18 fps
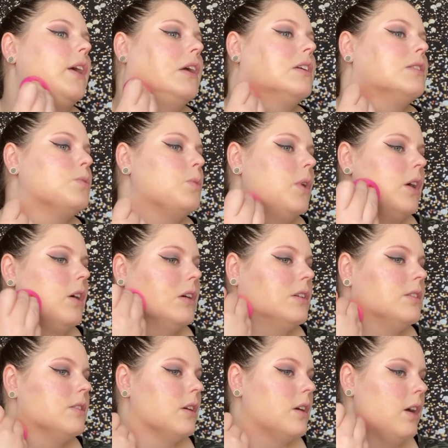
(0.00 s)
as well
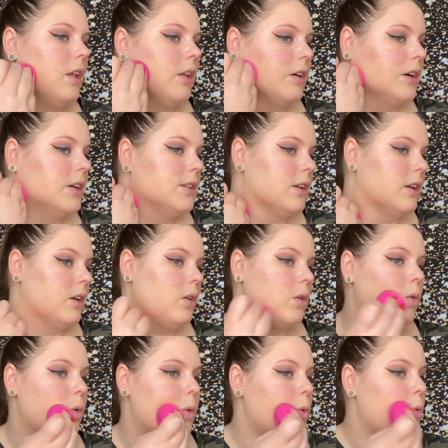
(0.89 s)
because the color isn't
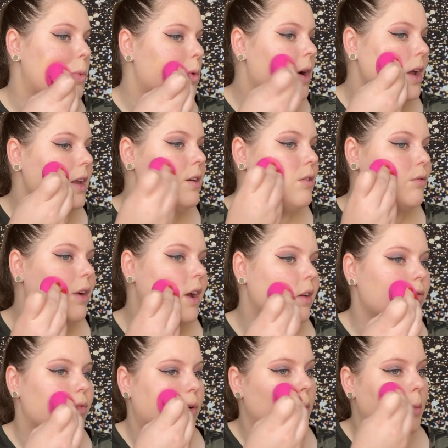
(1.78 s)
quite
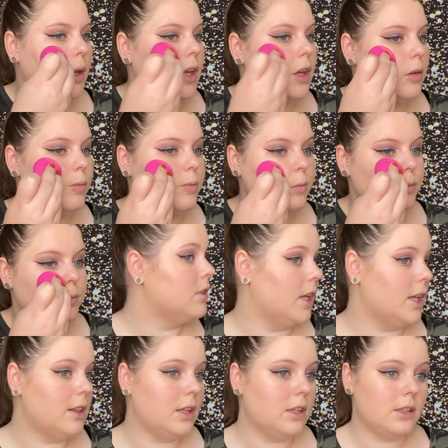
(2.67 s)
right for me.
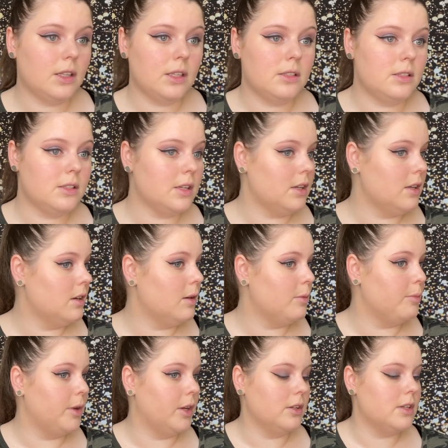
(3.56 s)
I think that
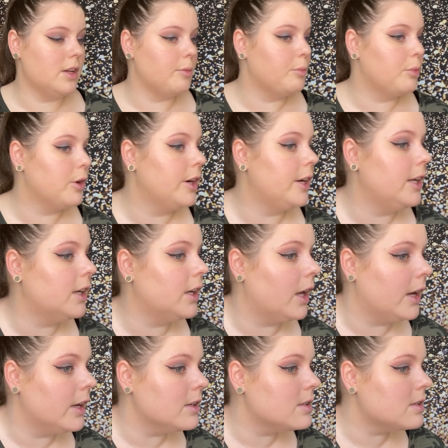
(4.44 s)
did build up pretty
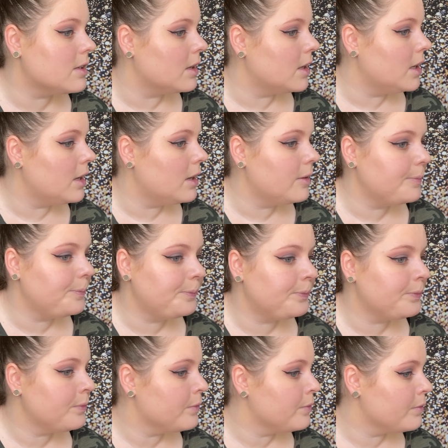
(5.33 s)
nicely.
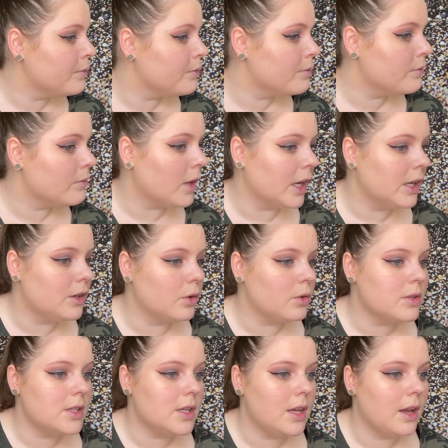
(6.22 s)
I
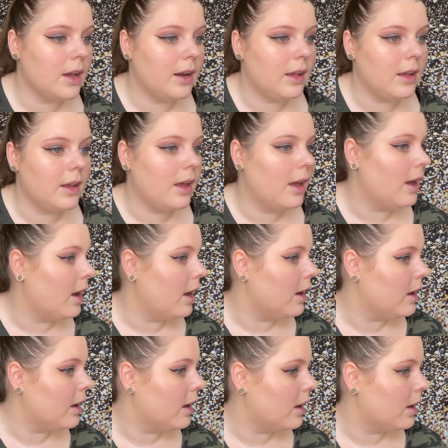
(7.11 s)
don't see any
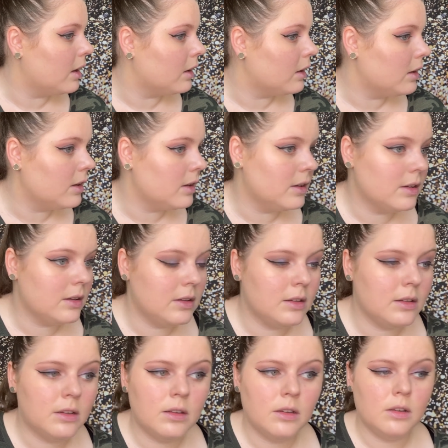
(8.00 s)
caking
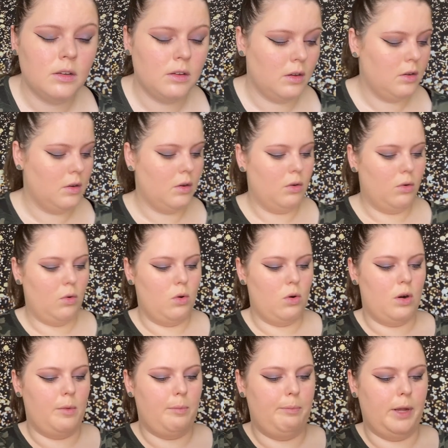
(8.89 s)

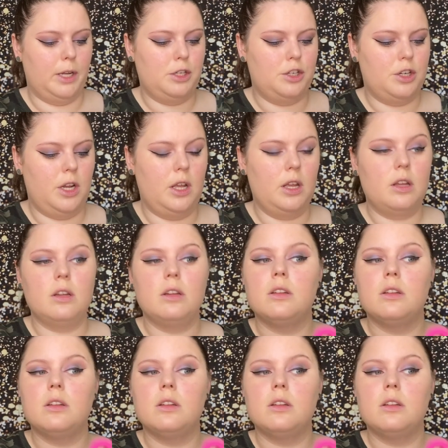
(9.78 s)
or bunching,